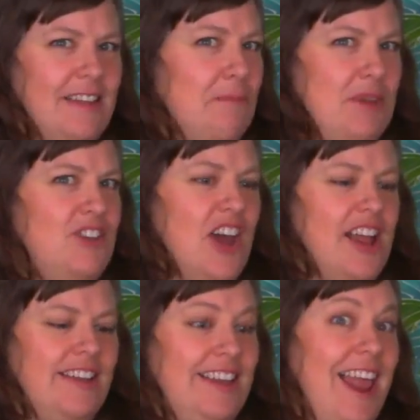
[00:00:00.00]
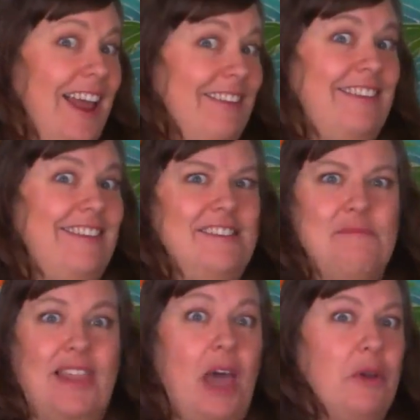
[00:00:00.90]
can be done yet,
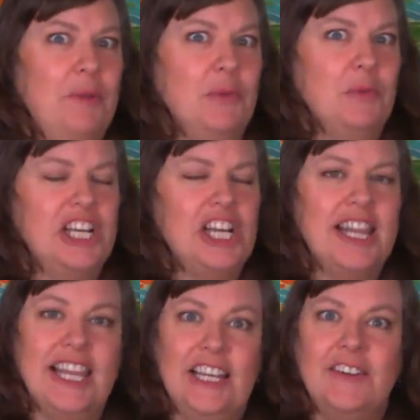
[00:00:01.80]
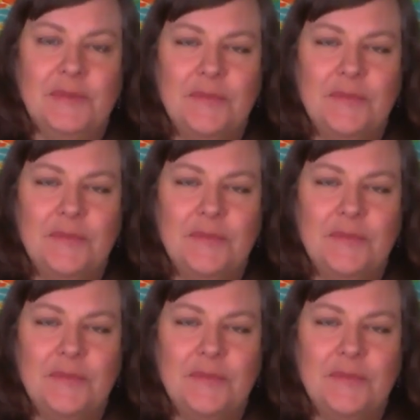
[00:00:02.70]
but that would be a really good thing.